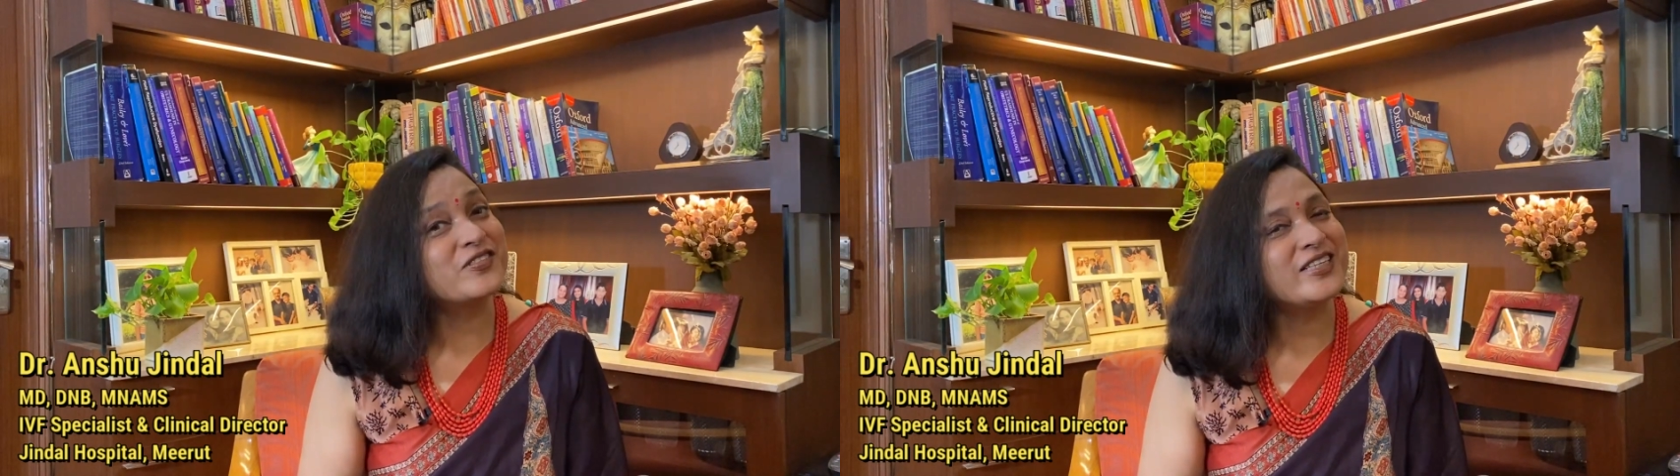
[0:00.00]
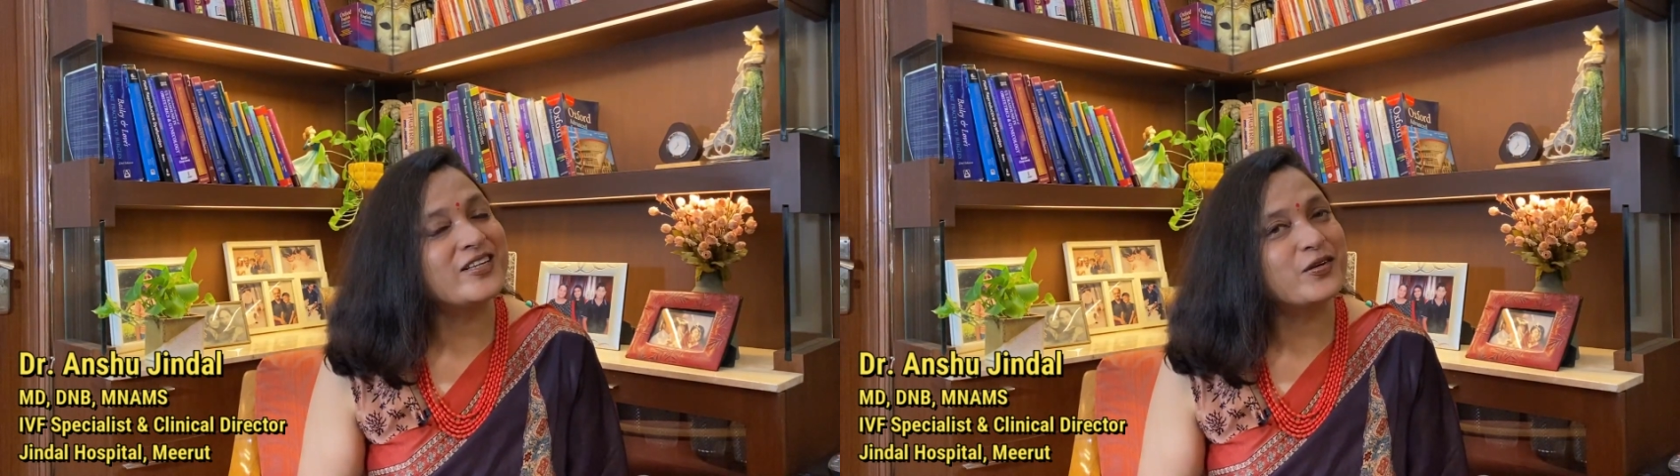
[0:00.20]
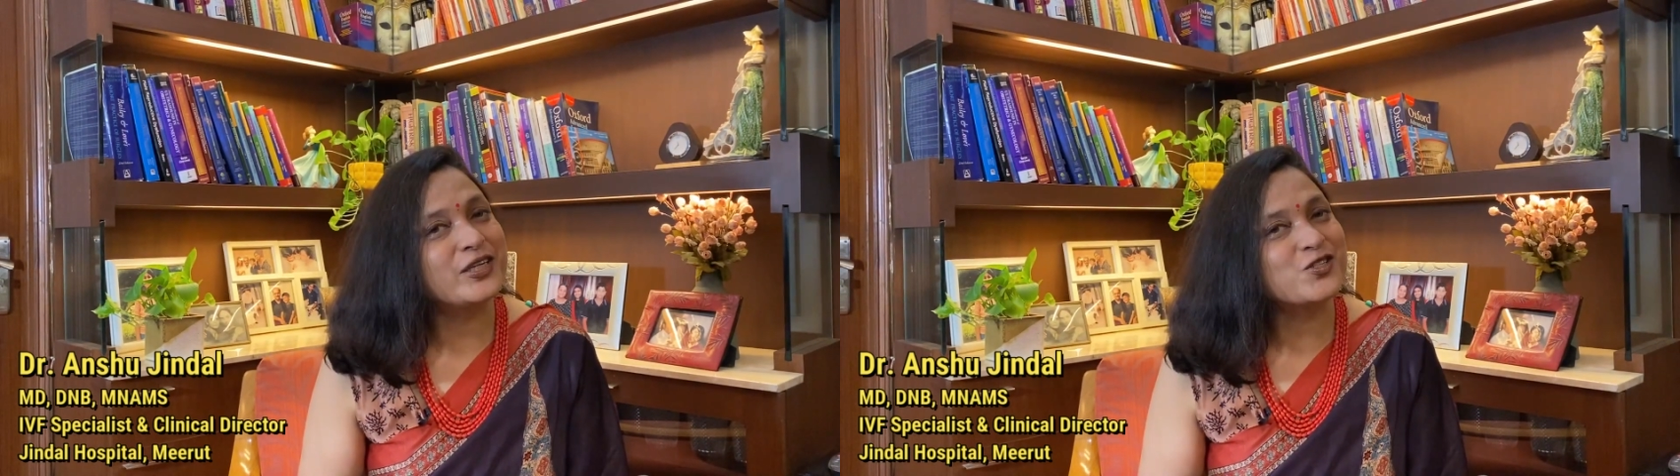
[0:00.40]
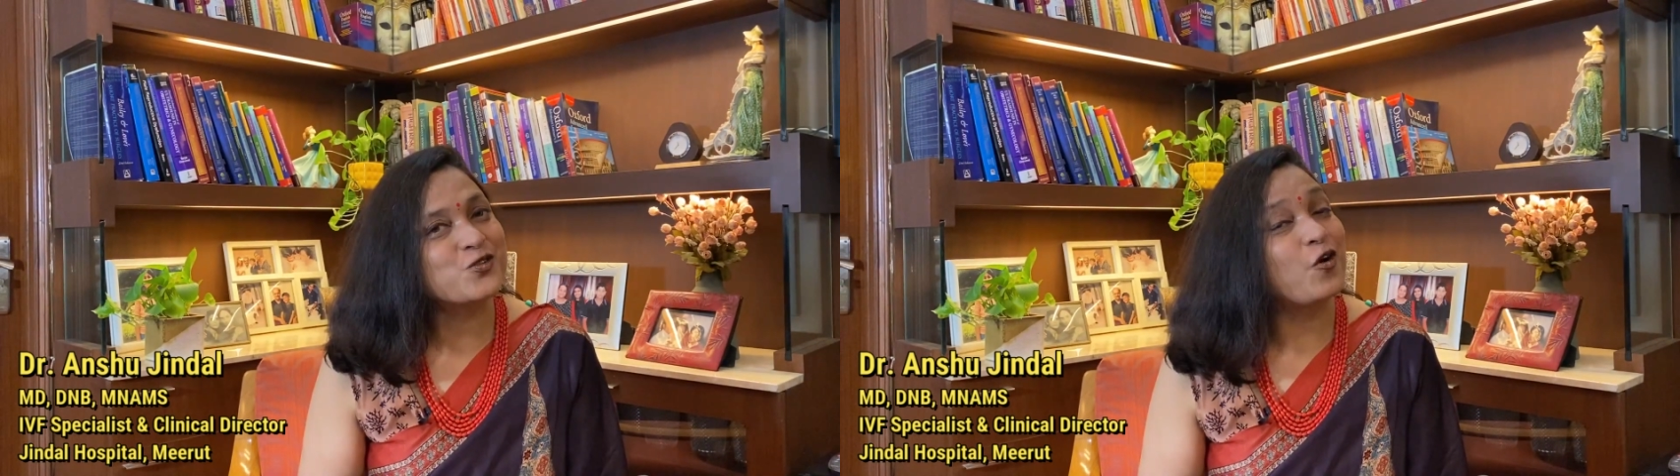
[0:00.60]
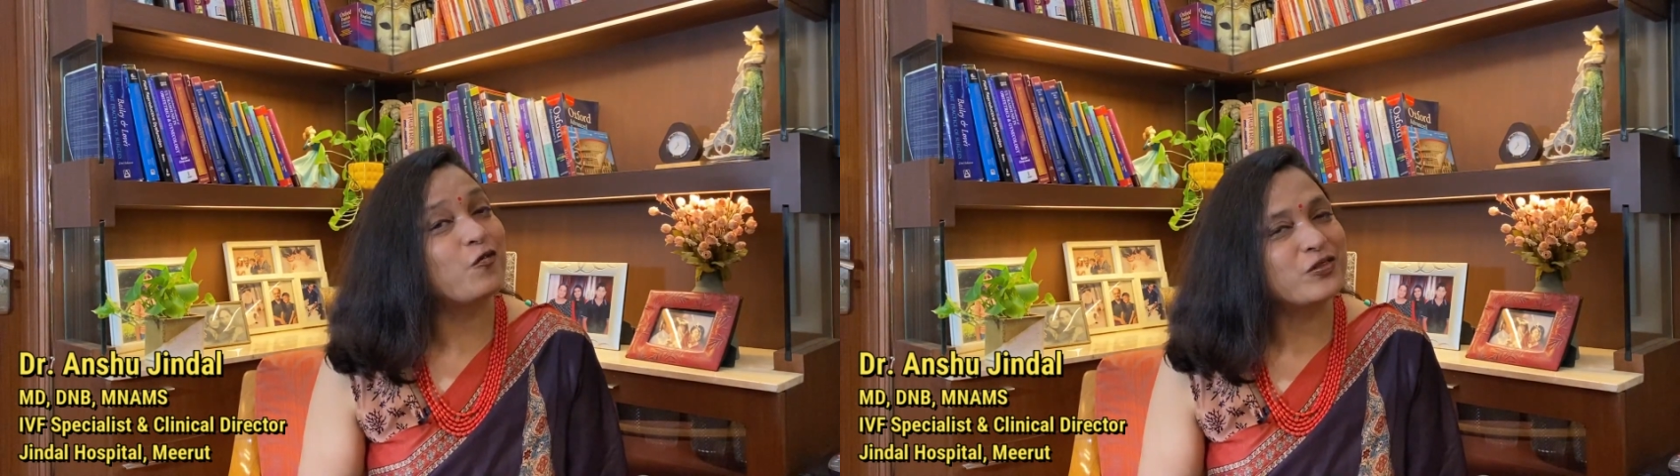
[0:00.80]

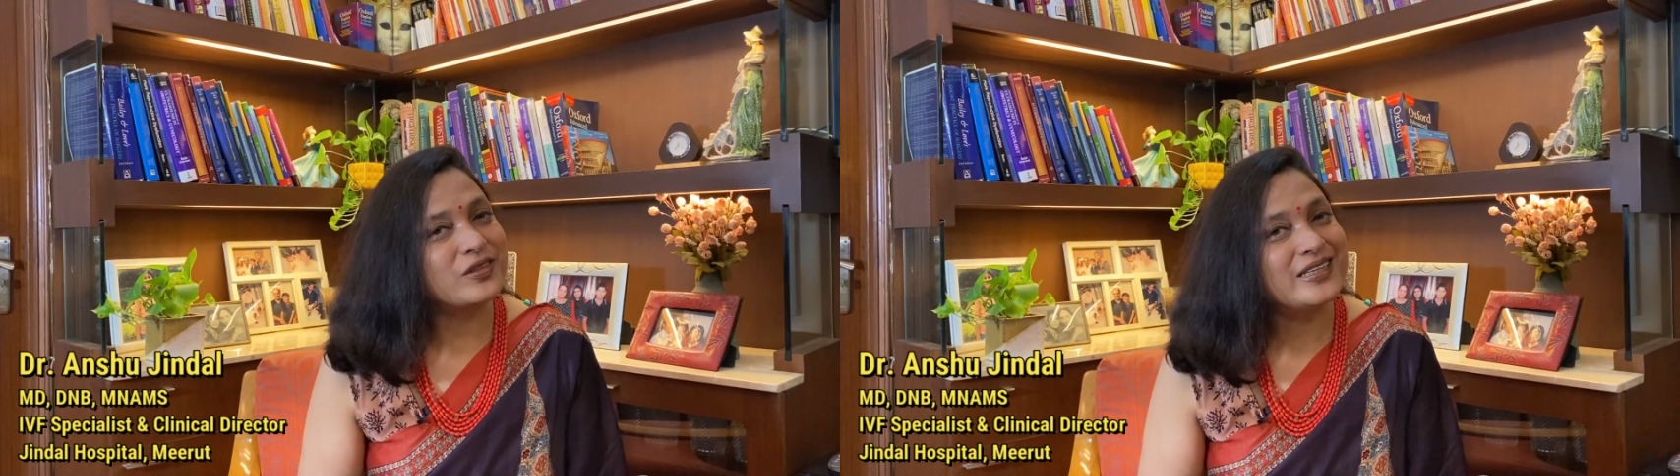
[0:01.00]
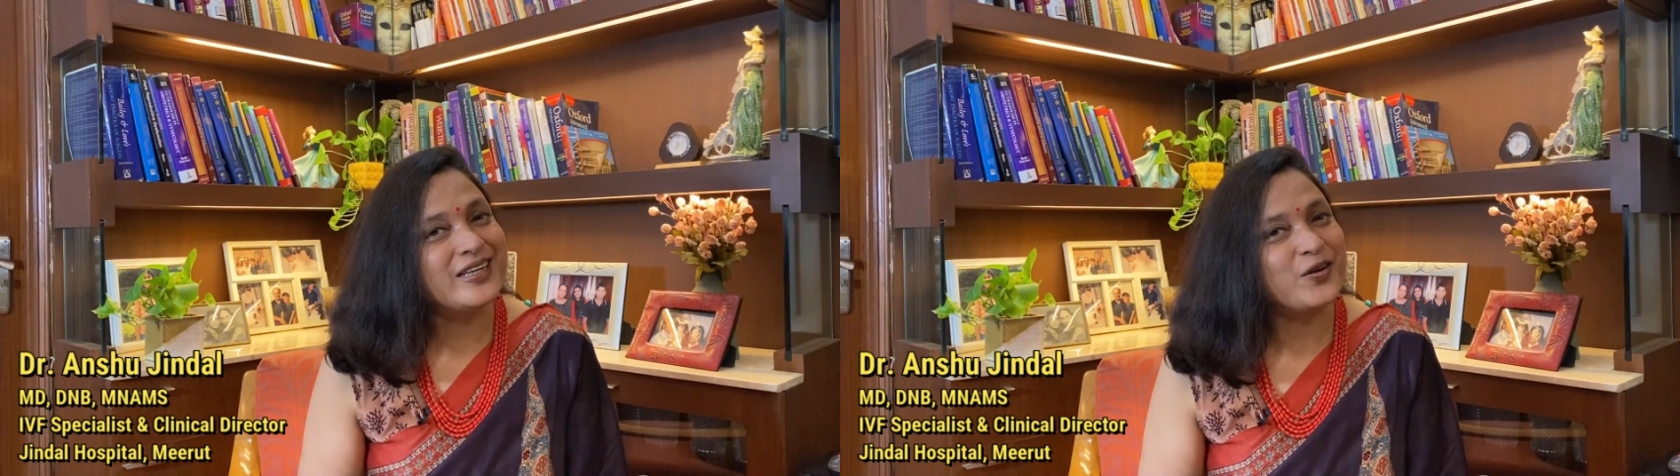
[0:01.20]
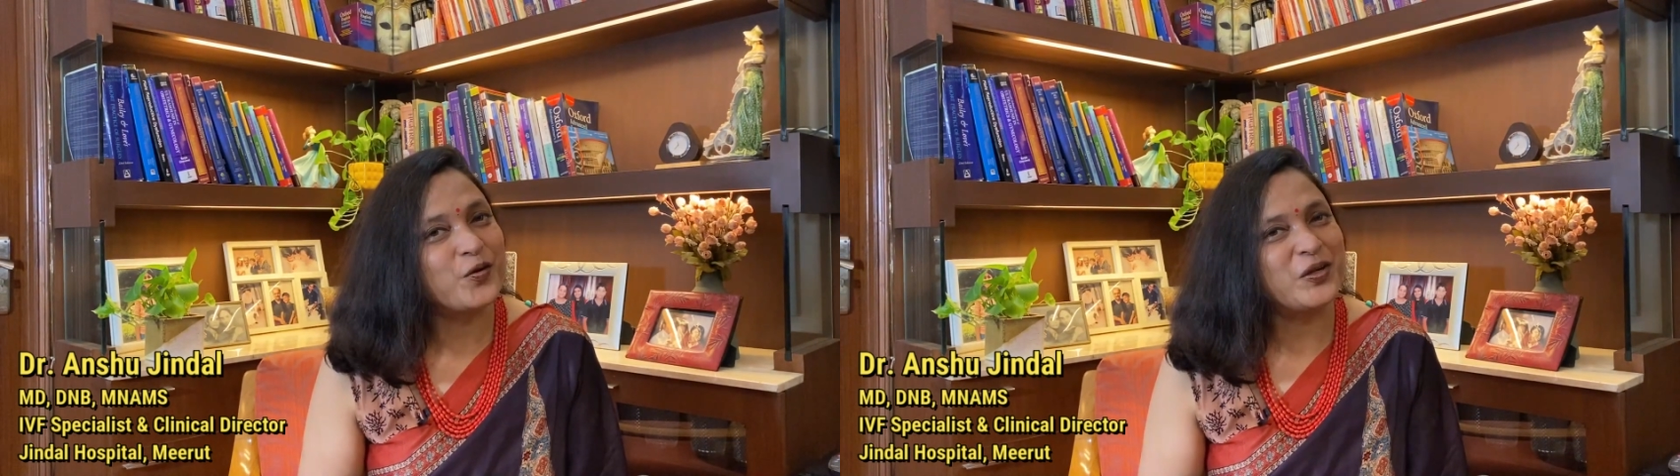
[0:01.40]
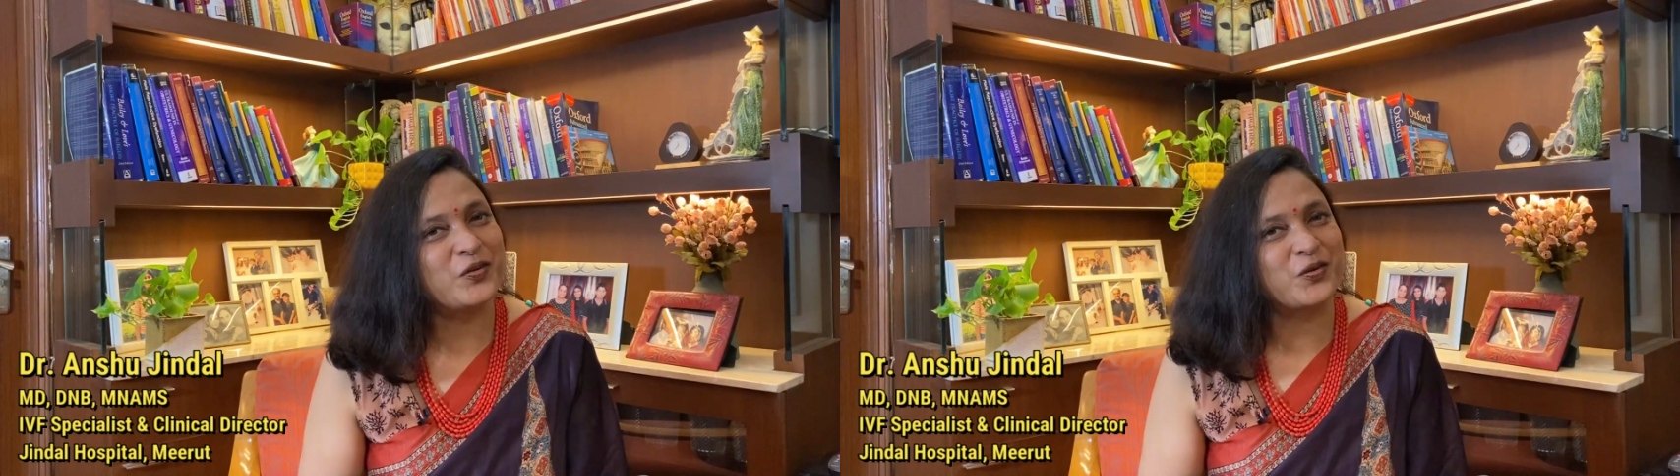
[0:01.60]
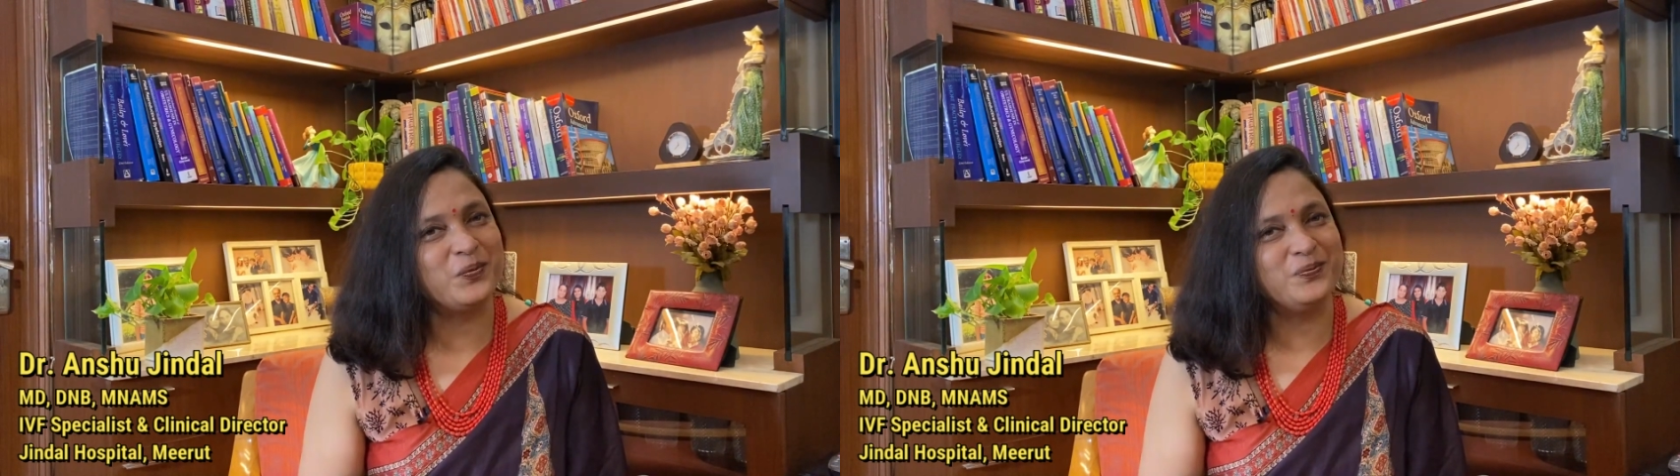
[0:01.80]
secrets of a thin
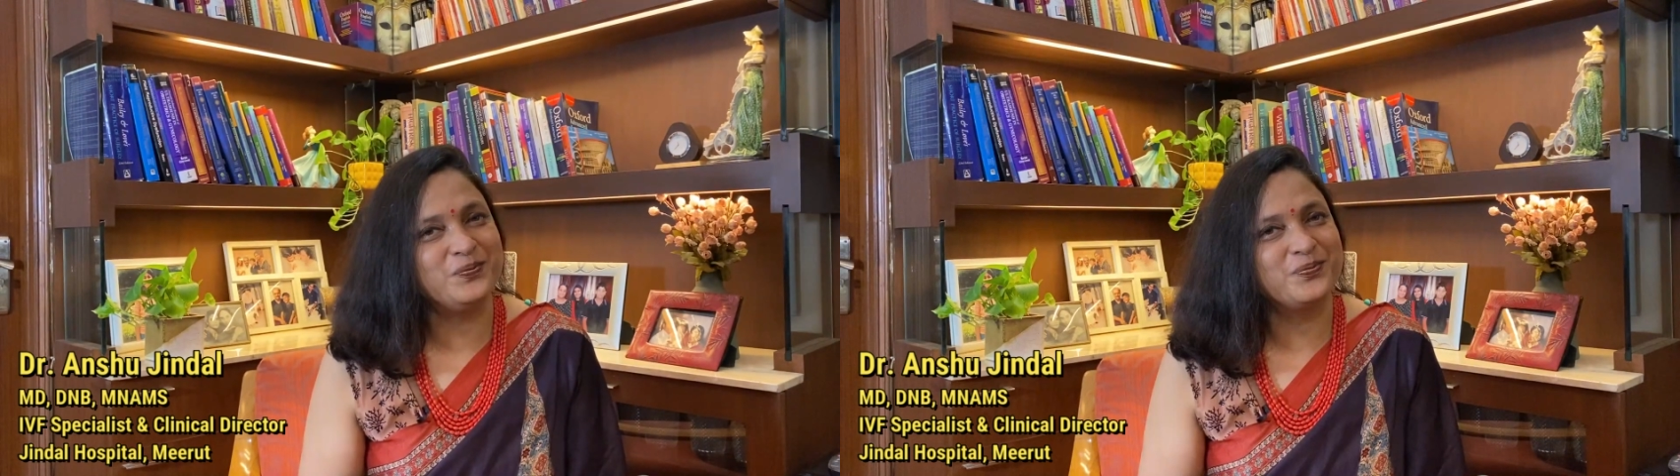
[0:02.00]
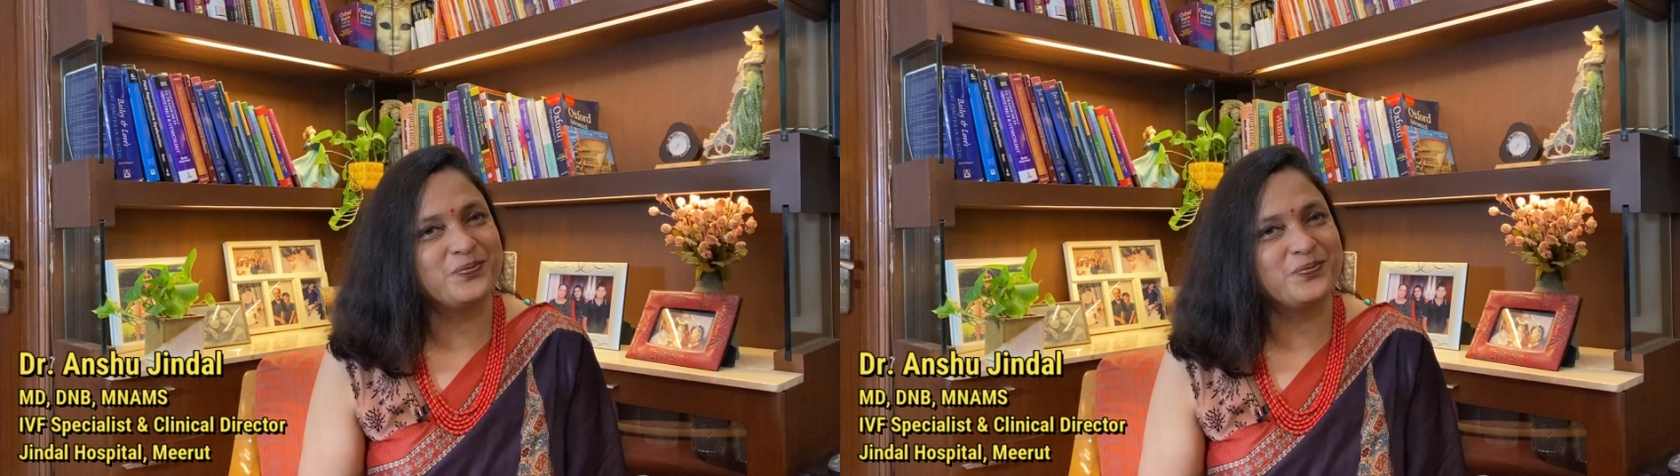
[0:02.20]
endometrium?